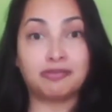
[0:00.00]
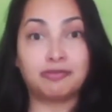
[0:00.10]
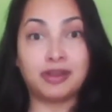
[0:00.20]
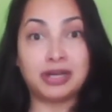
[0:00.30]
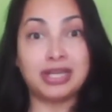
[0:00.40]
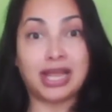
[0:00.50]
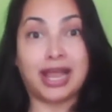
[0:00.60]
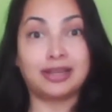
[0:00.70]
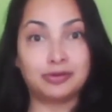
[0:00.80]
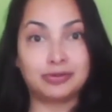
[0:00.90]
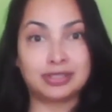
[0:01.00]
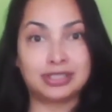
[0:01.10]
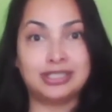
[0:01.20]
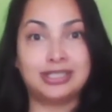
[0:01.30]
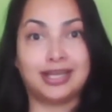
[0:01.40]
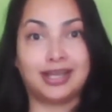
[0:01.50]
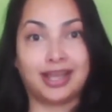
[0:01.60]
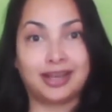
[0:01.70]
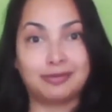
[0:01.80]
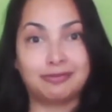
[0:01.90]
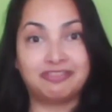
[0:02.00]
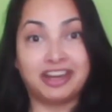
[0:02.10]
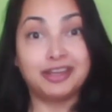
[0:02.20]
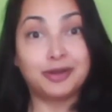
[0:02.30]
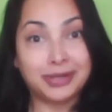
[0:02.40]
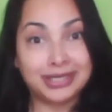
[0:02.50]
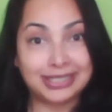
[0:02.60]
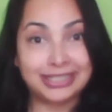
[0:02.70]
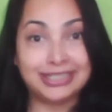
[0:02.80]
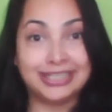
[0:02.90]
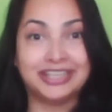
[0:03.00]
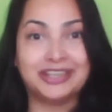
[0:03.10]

very accurately and very quickly